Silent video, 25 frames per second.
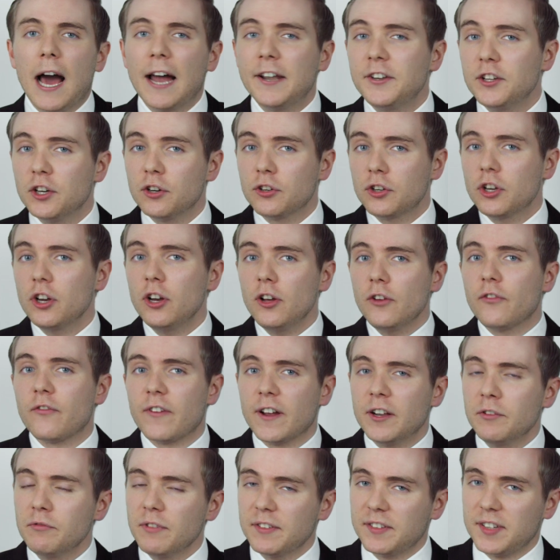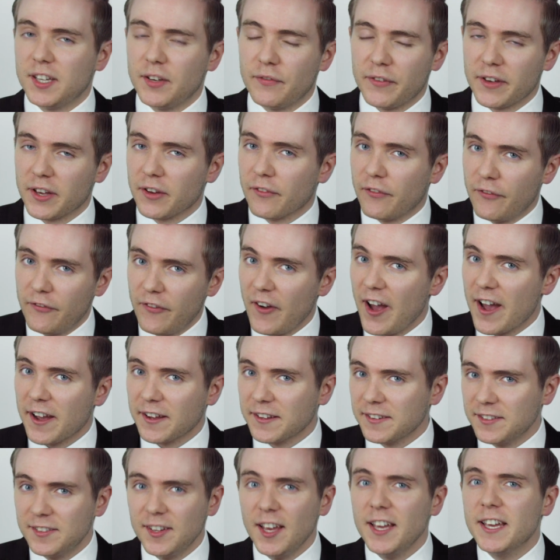and your girlfriend receiving a
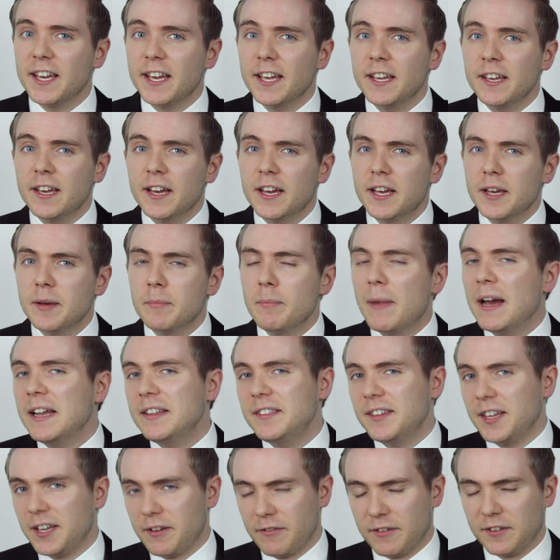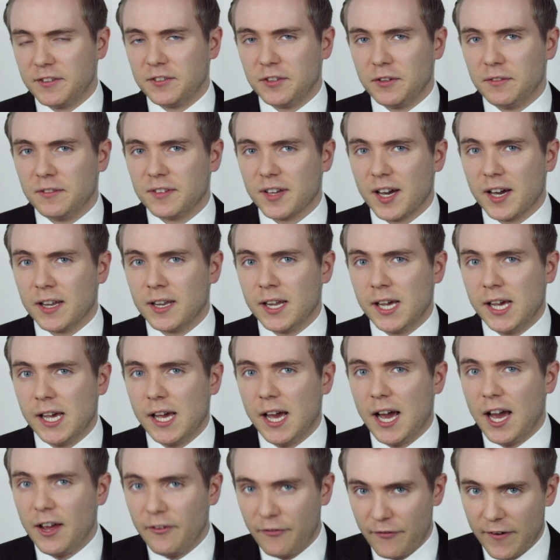fax saying, "My dearest Suzanne,
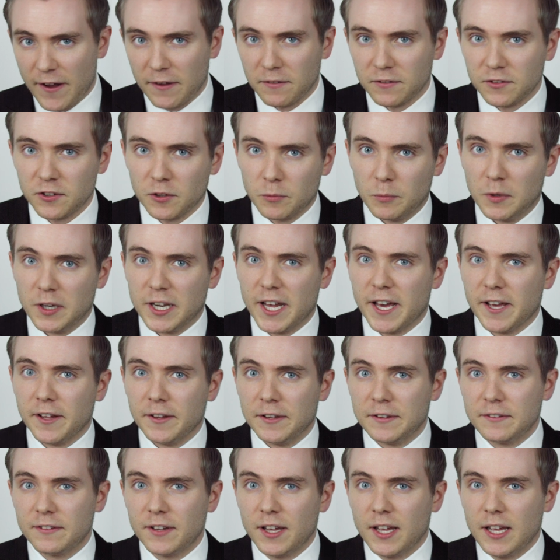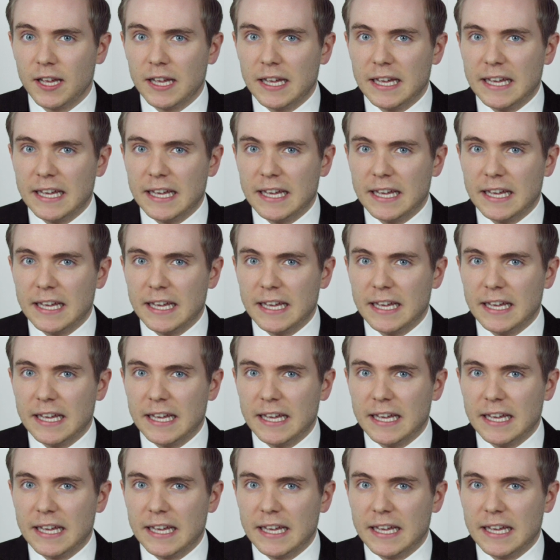I found someone else."